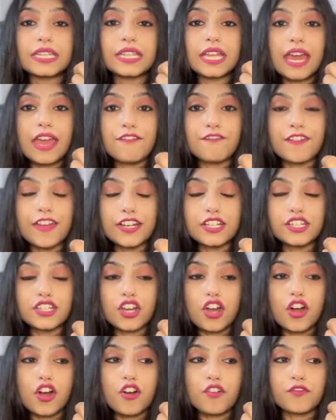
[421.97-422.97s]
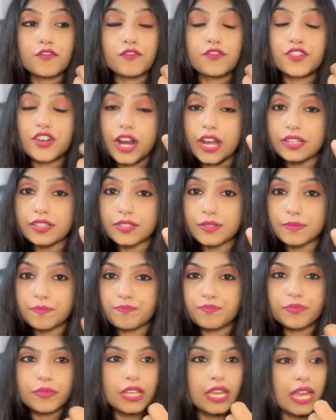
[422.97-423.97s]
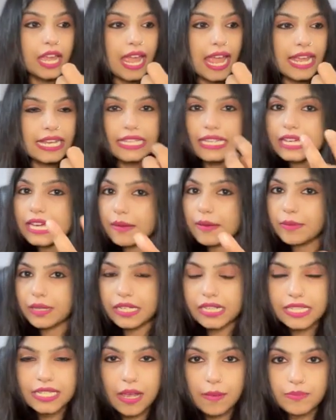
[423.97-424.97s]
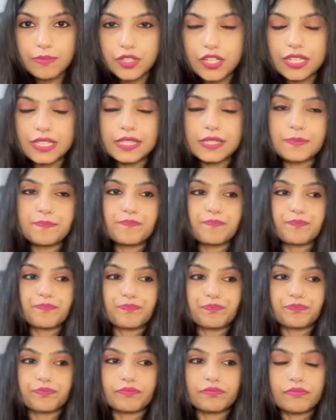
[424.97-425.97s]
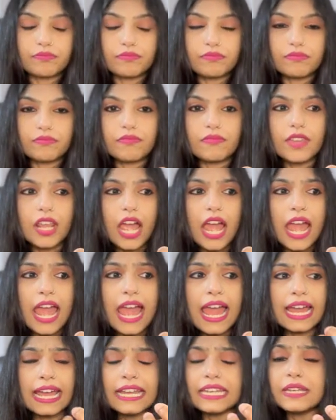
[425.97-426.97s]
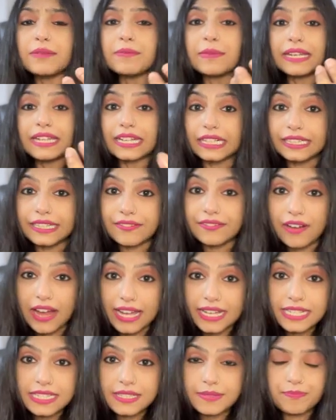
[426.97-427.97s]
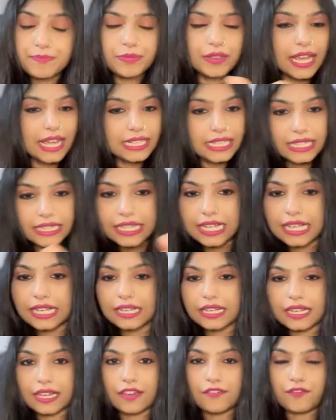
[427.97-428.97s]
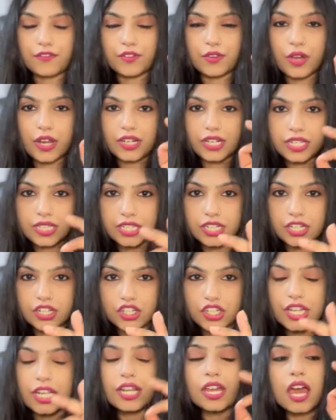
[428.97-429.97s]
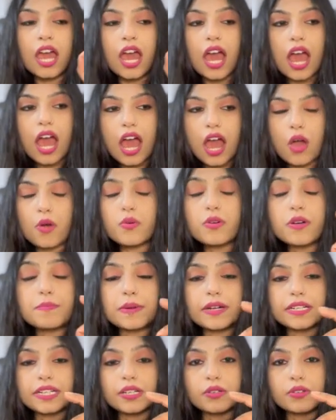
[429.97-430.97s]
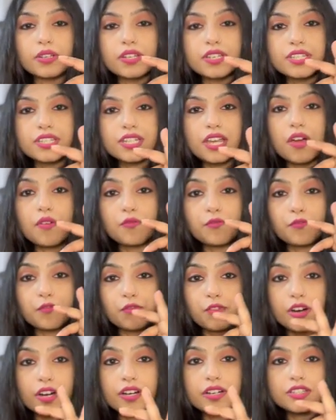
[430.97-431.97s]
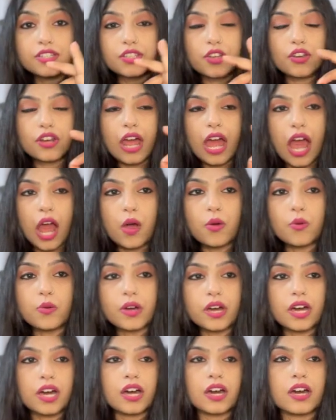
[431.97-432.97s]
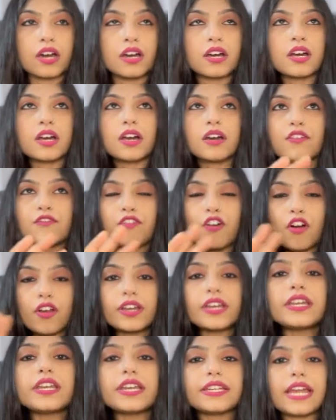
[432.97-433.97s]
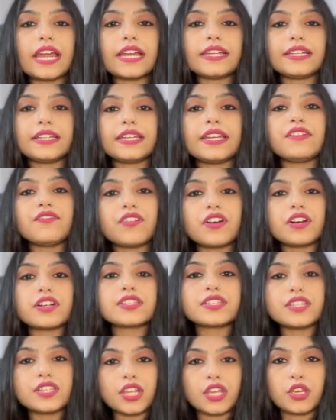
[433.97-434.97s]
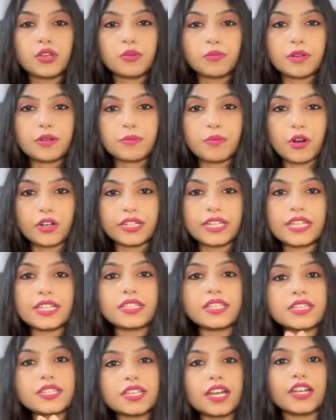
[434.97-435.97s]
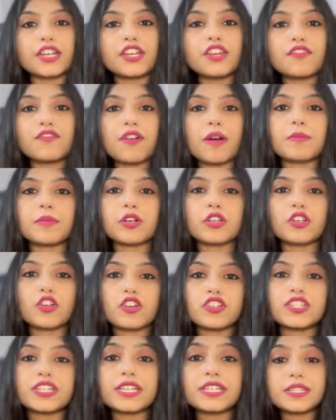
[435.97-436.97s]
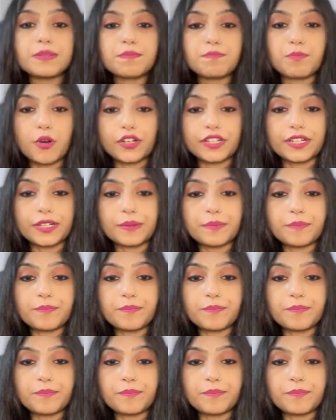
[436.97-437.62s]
the effect of drugs, any chemical substance, any medical device, anything. If you are researching how a particular stuff works or how a foreign entity works in the human body, the study of pharmacology is important.